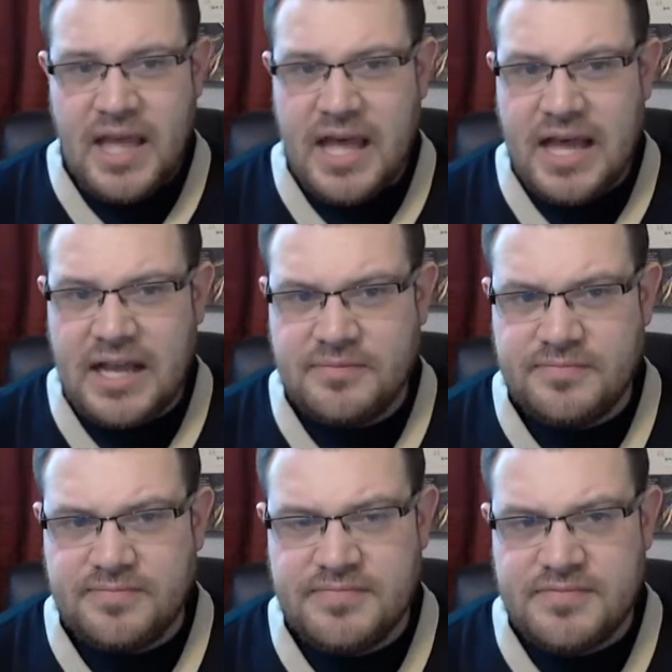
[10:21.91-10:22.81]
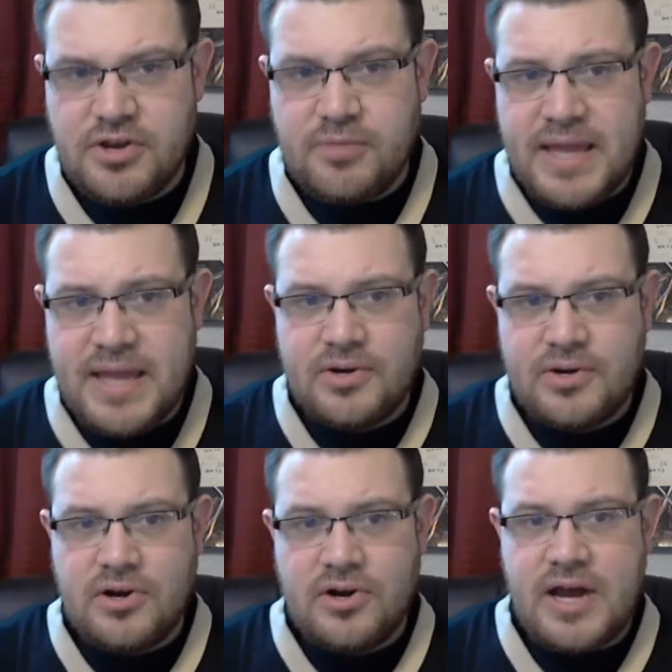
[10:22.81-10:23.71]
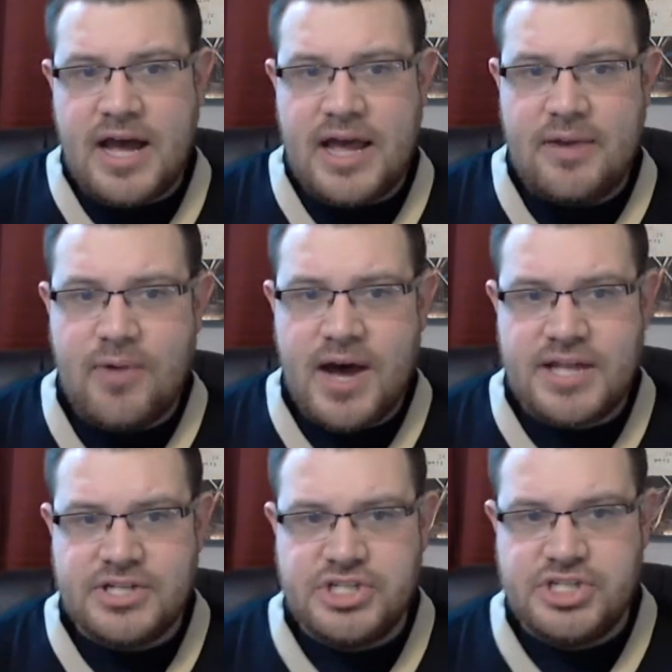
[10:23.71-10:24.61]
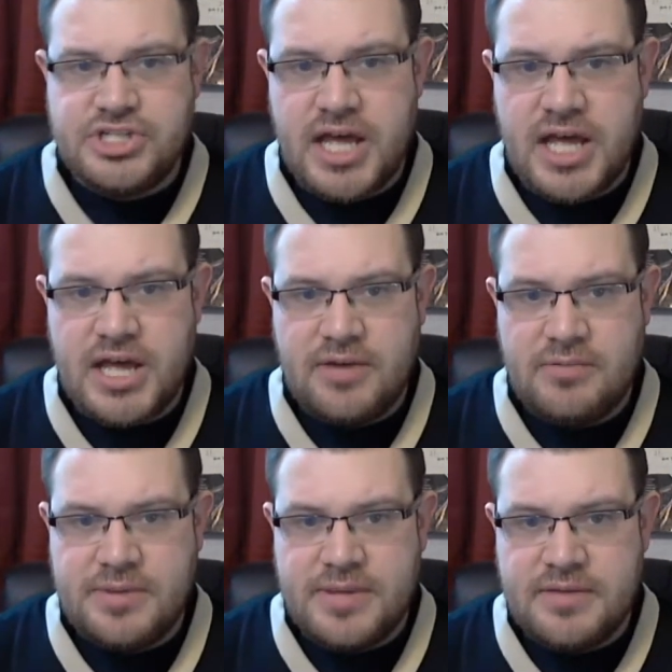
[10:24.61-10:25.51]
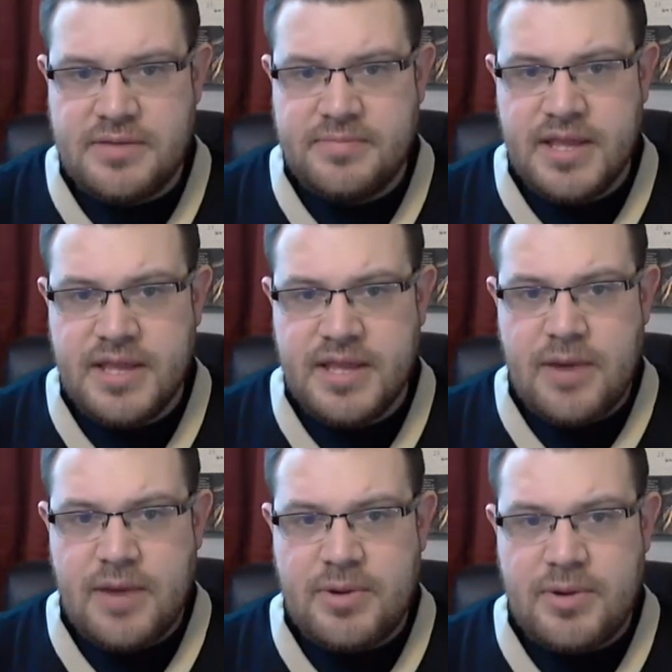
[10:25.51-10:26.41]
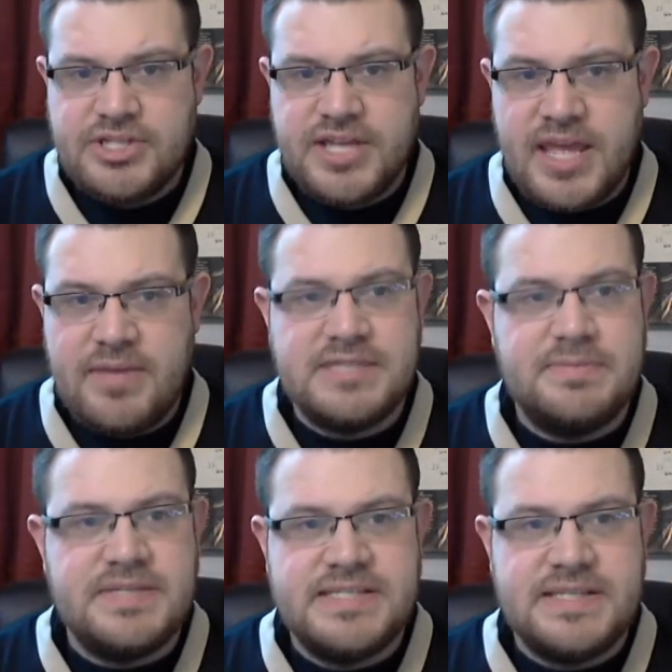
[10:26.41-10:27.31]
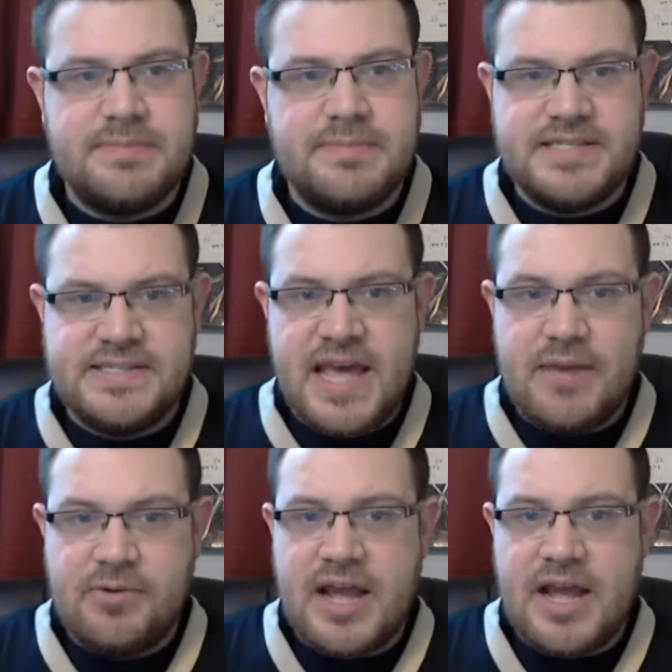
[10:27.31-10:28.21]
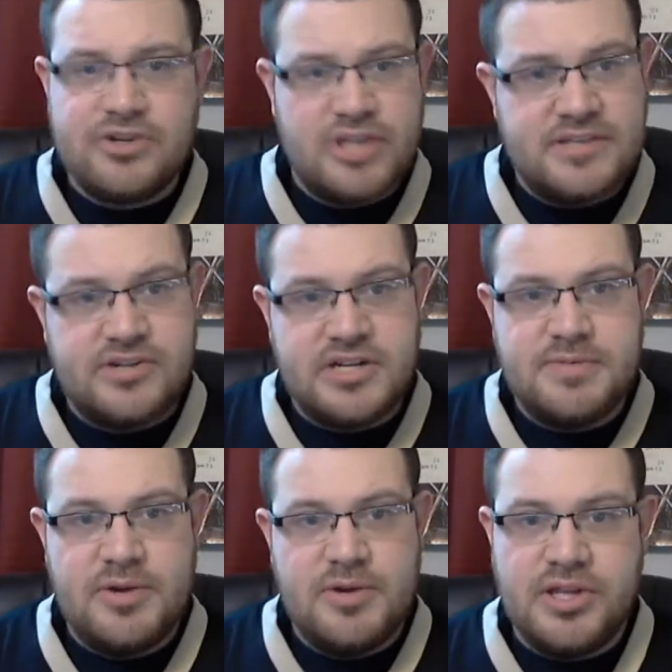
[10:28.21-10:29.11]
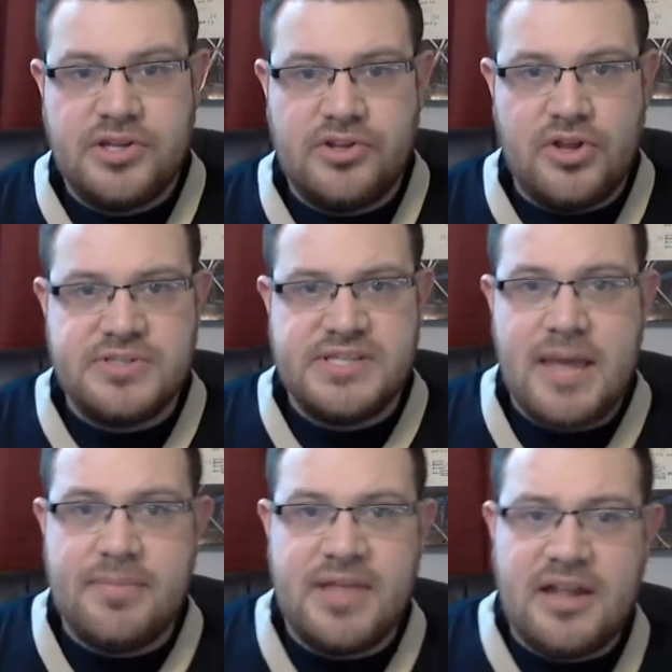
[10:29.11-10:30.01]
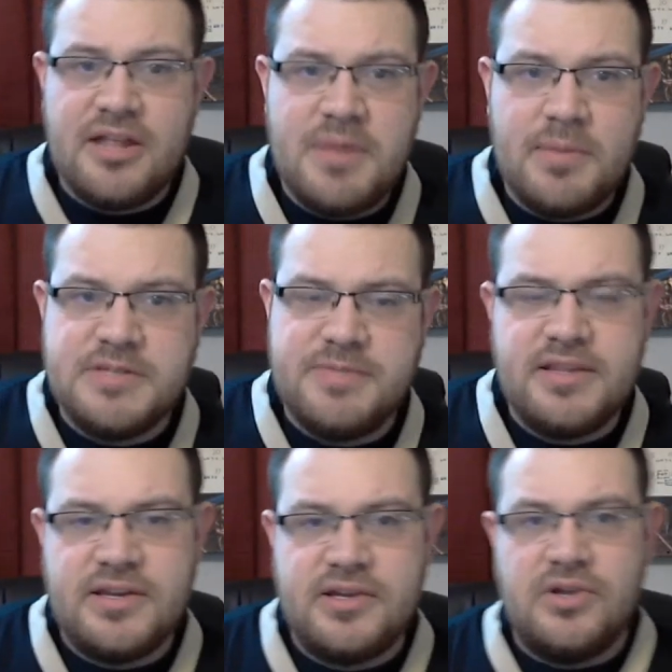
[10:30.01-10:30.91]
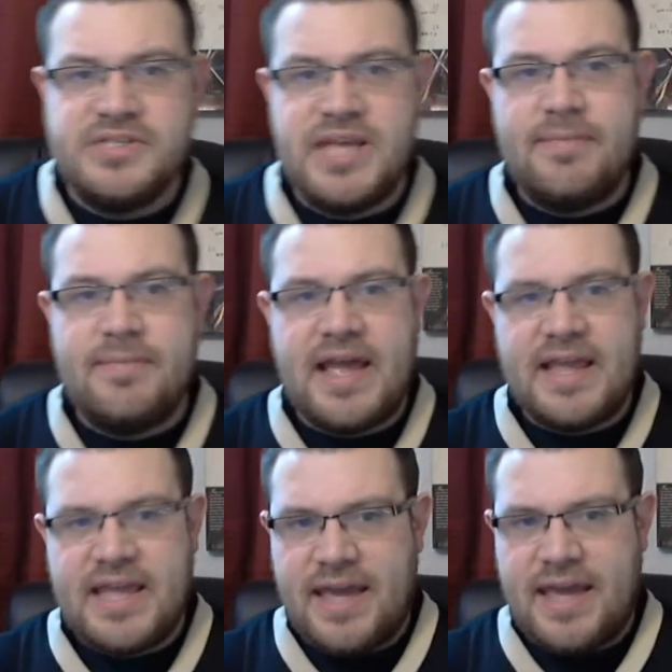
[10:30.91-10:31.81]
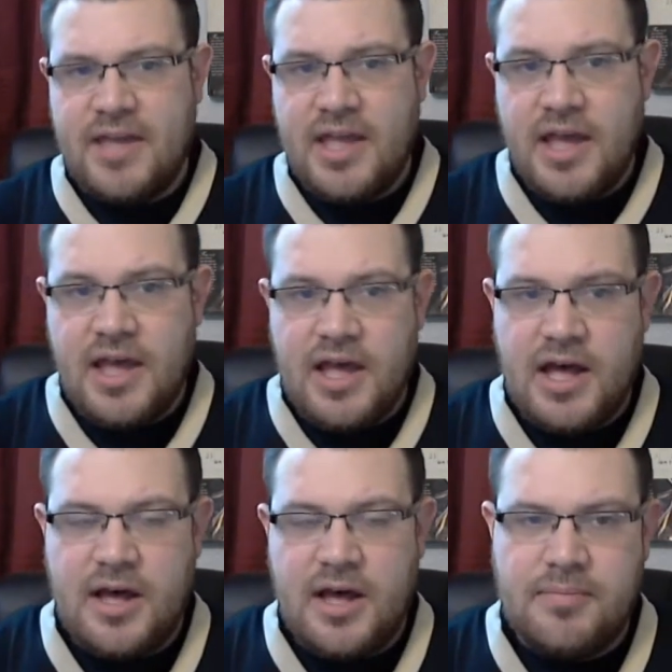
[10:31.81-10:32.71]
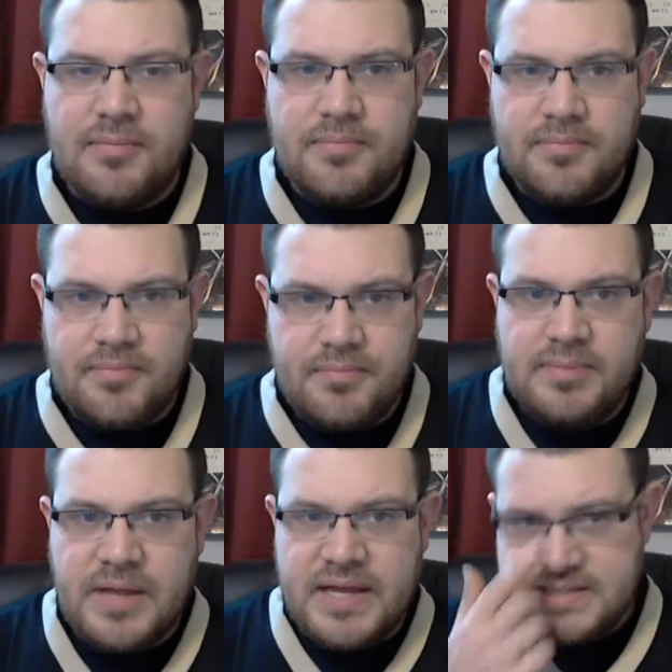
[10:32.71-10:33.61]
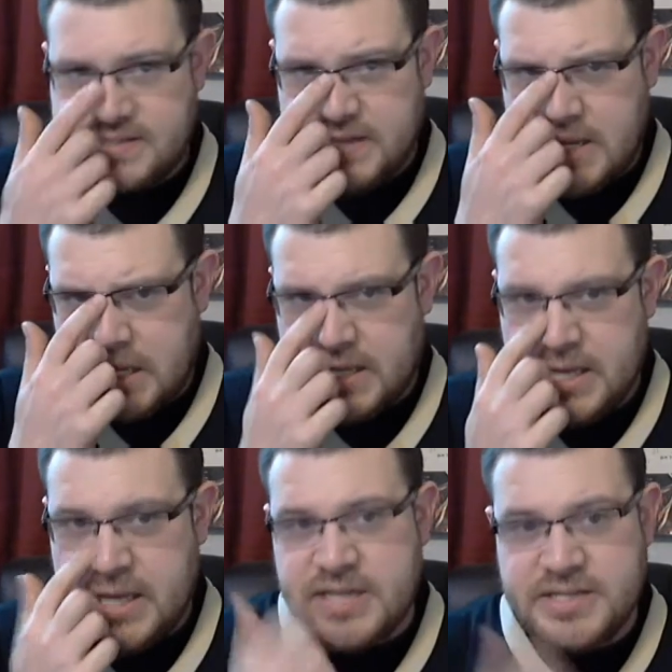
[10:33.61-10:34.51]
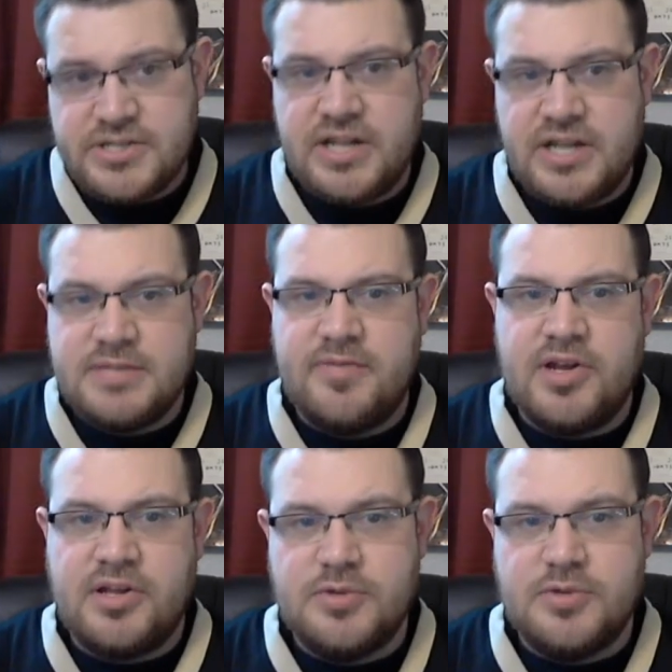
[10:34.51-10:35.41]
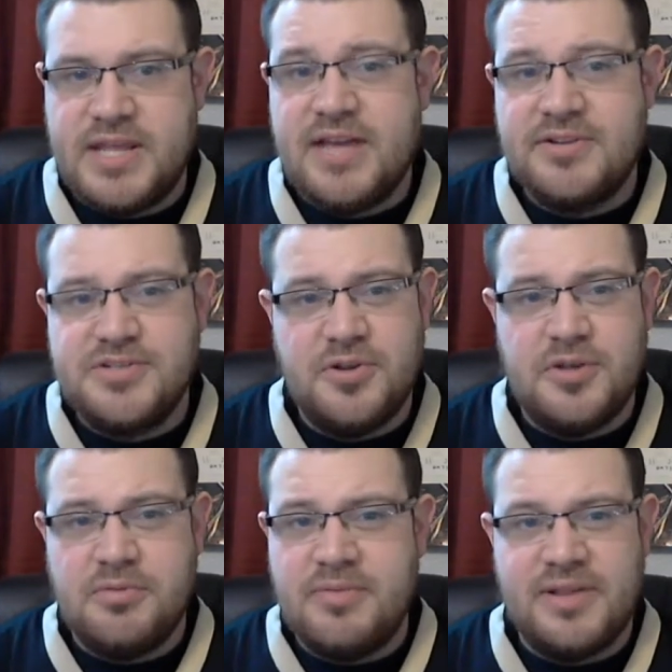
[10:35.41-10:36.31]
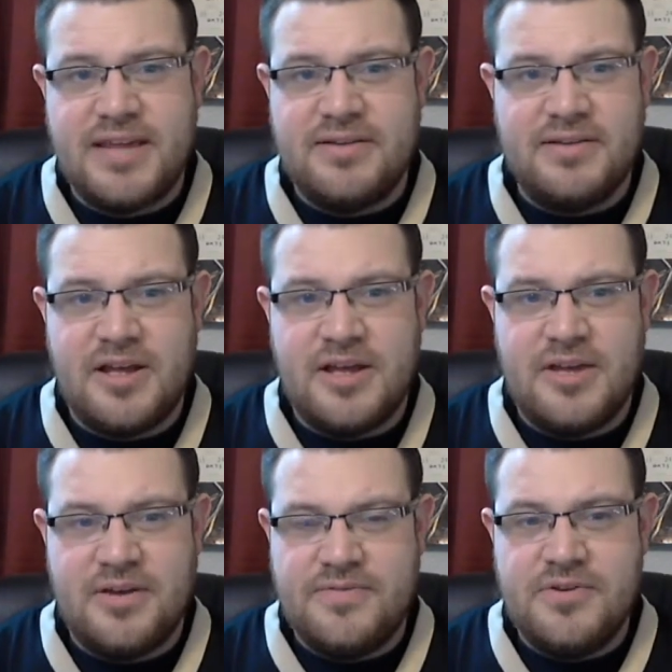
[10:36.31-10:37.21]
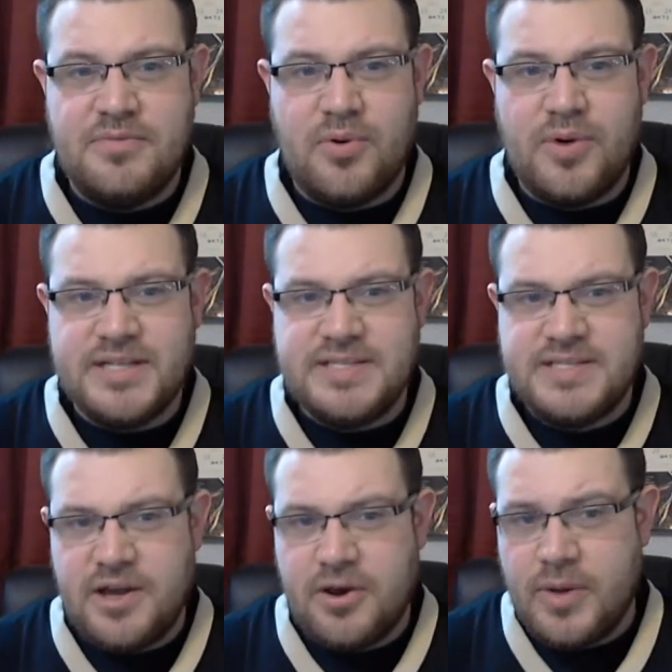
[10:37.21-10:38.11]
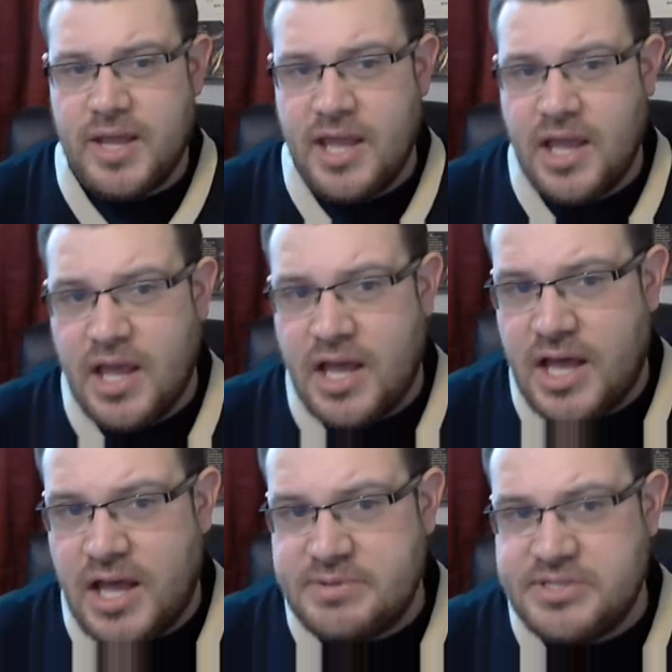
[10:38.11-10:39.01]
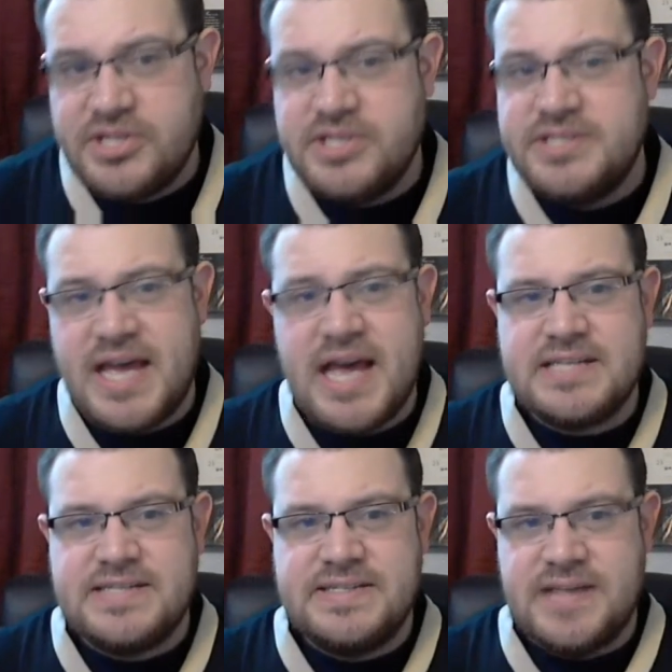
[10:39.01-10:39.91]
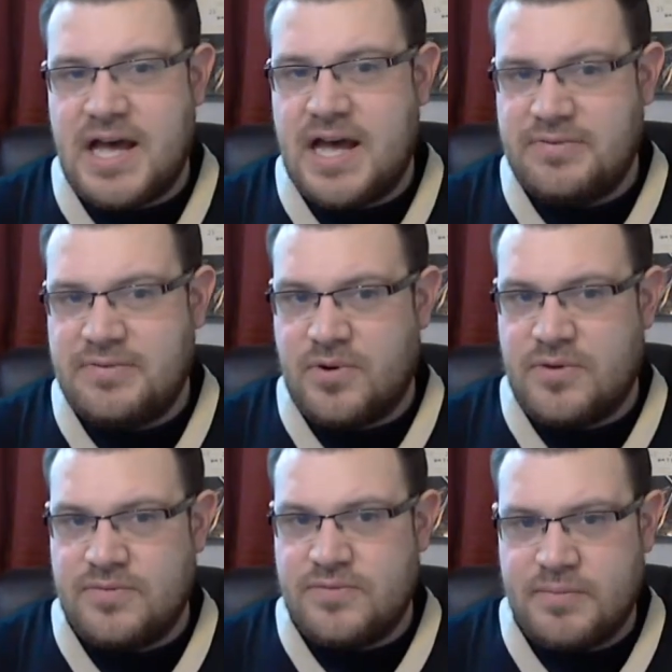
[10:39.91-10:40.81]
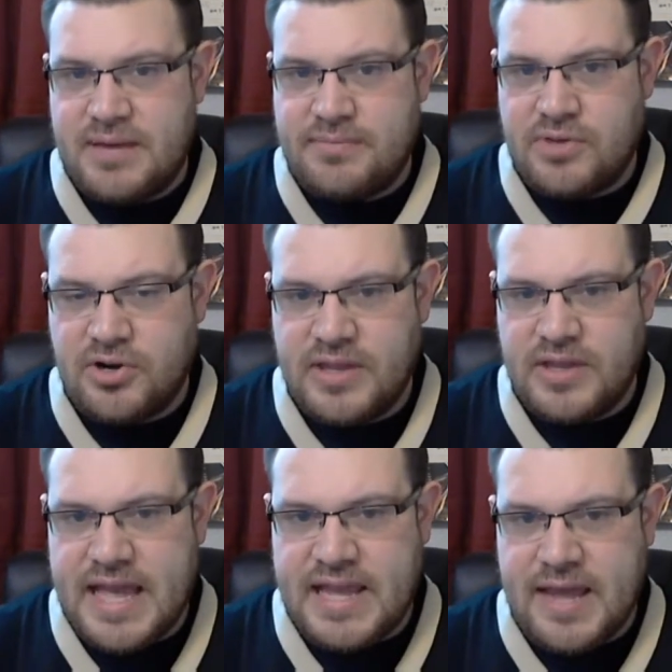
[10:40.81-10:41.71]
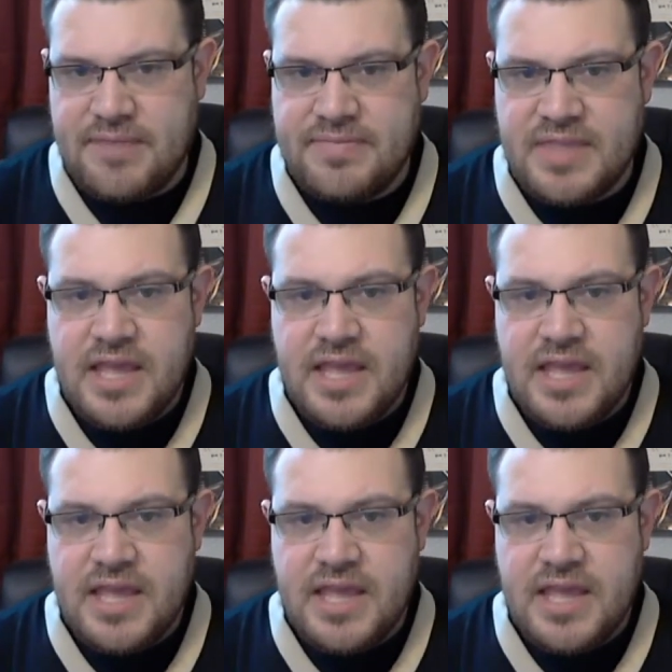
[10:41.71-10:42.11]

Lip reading: Mettenberger, I watched with him. I watched the game against Mississippi State, where that turned out to be a really close game. And I don't know if people expected a close game in that game, but it did turn out to be very close. I think LSU only won by like a few points. So it was a good test for Mettenberger in that game.